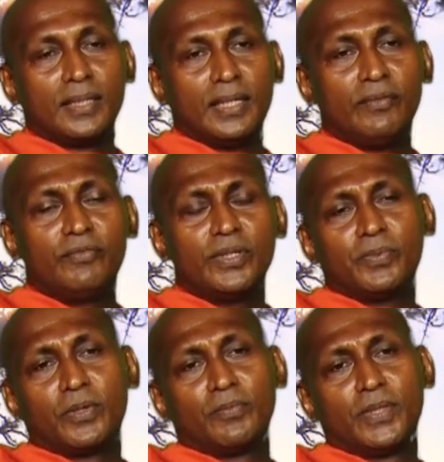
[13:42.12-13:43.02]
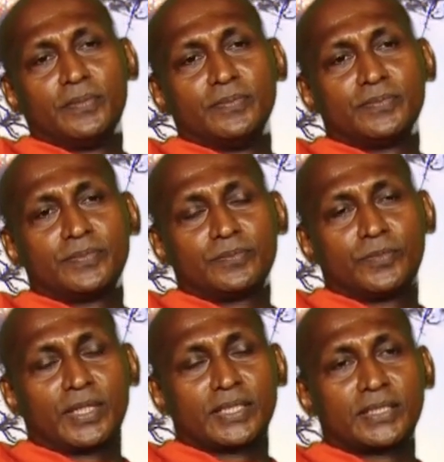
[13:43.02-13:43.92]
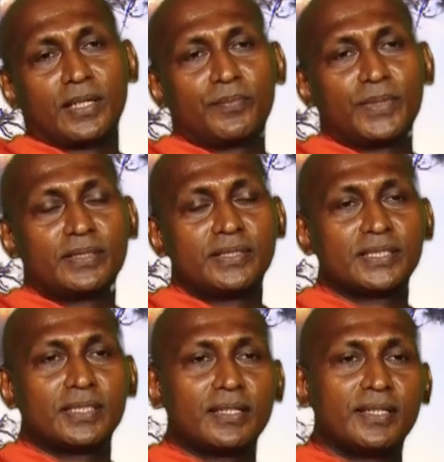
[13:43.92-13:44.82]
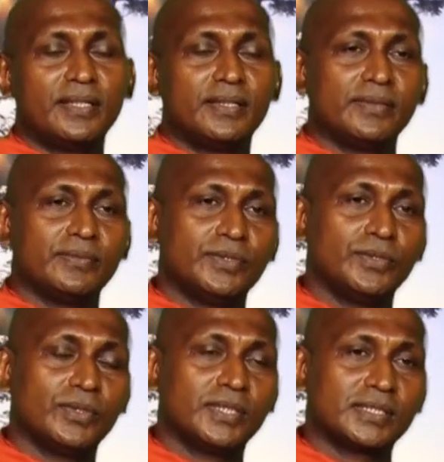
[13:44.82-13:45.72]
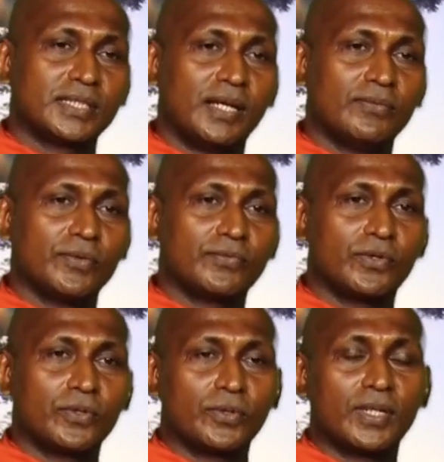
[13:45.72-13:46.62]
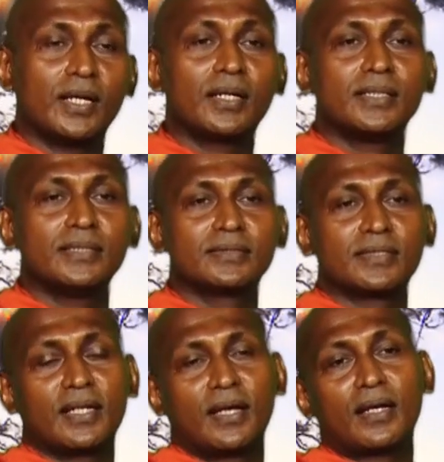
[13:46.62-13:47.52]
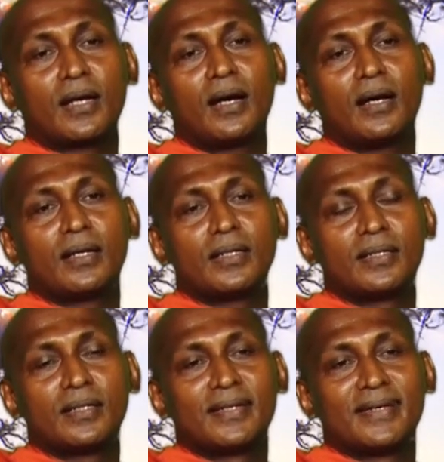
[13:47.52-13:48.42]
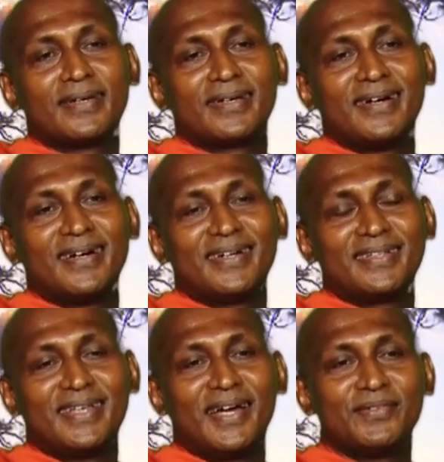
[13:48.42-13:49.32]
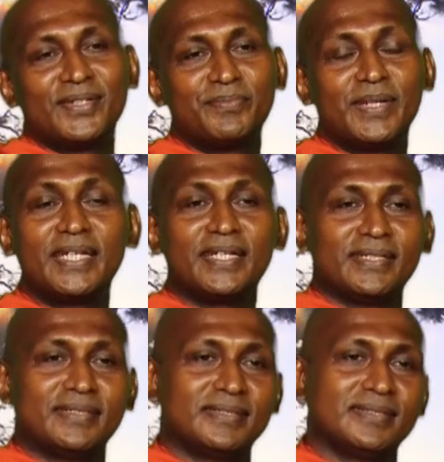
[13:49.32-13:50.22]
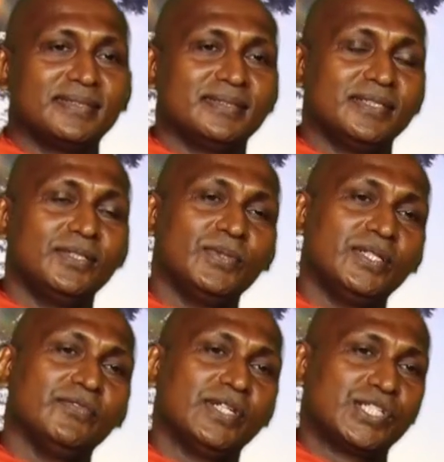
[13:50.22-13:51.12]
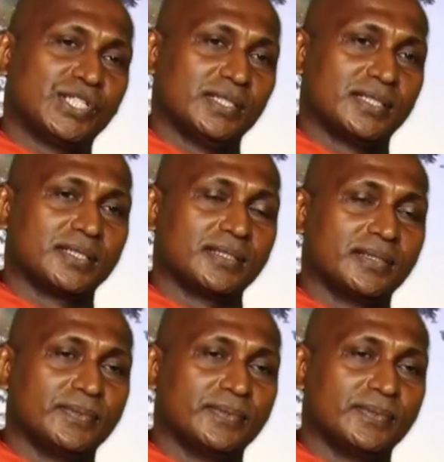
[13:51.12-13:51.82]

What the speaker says: Every problem, for example, recently during the time of Corona in Sri Lanka, there were many new inventions.